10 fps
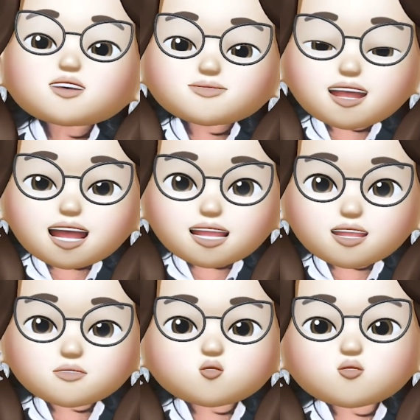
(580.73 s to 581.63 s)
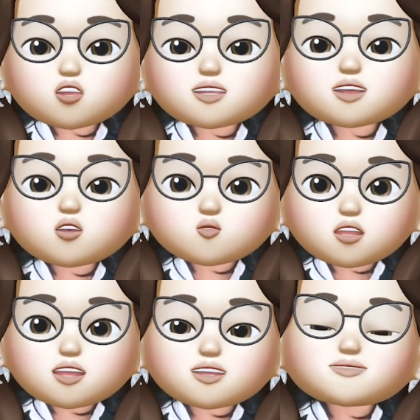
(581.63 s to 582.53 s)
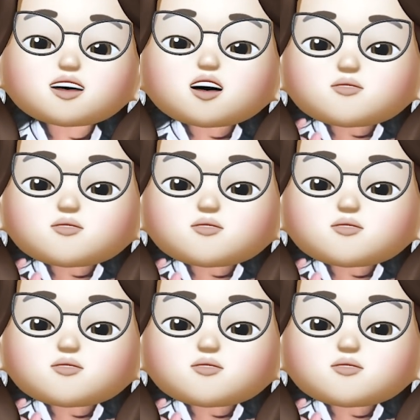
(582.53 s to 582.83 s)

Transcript: The LLMs, what they are doing is,